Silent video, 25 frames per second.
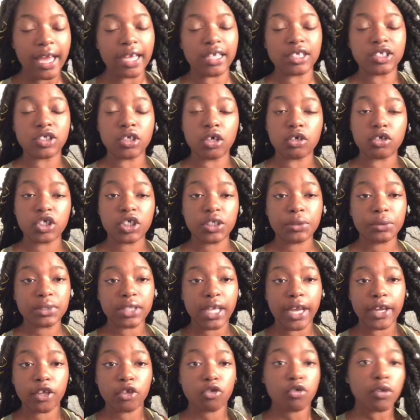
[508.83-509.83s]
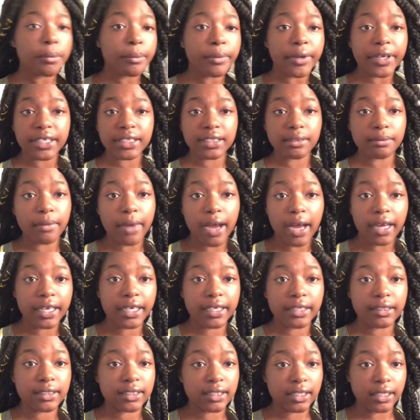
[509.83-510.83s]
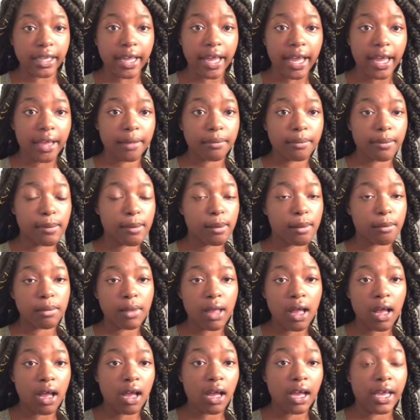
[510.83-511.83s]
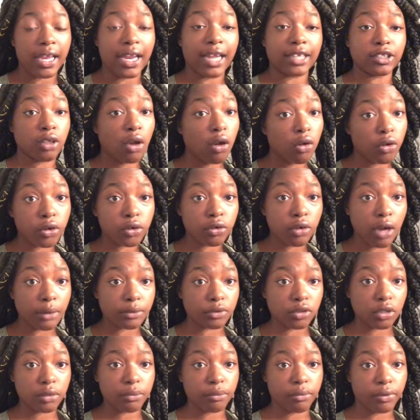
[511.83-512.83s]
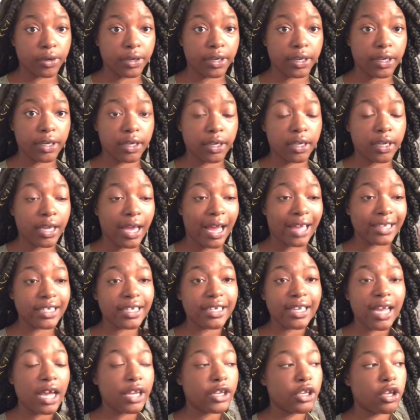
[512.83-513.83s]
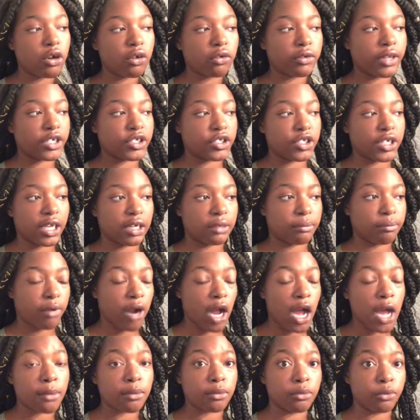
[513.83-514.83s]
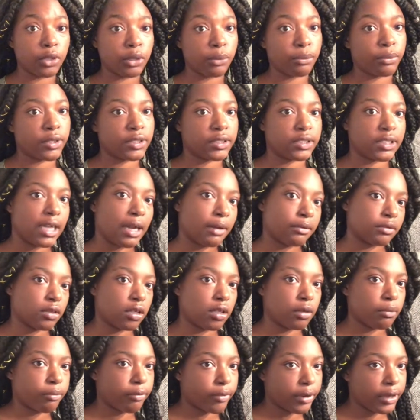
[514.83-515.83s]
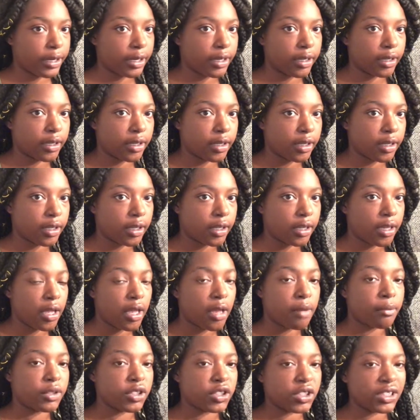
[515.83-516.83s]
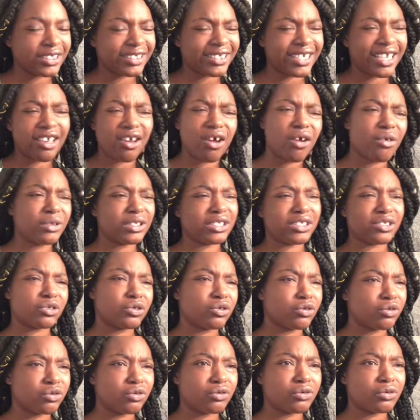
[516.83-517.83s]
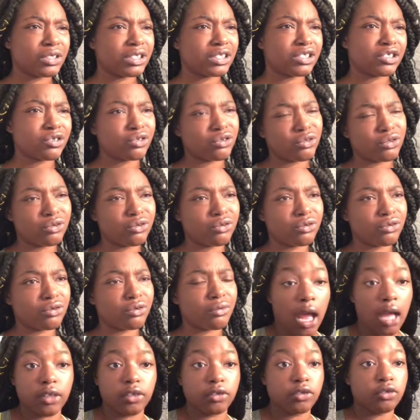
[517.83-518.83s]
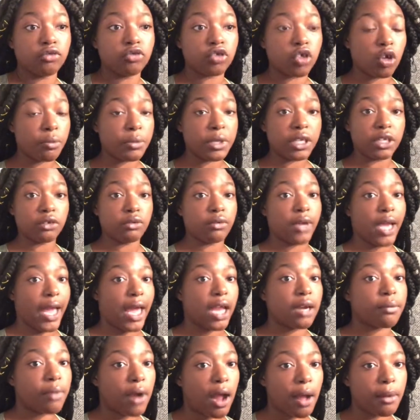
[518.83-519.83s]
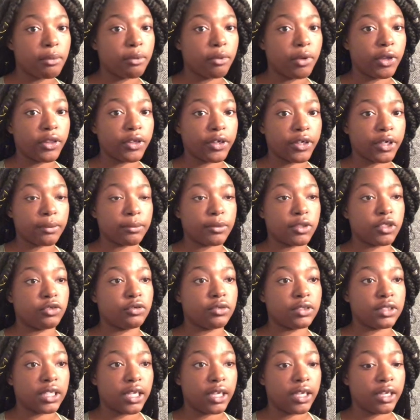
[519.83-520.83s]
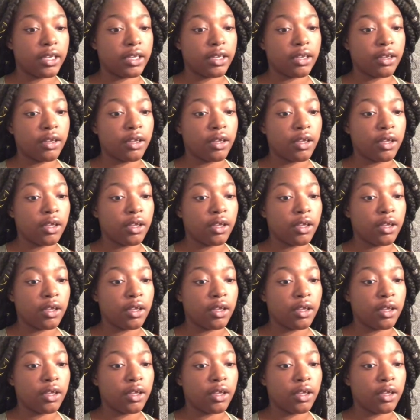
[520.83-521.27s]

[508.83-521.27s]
yeah, so she was like, you can bring somebody, this and that, blah, blah, blah. And I told her who I was gonna bring. I did not know that she had a problem with the person I was gonna bring. But she said, oh, it's cool, it's cool. You told me you had a problem with her, but you said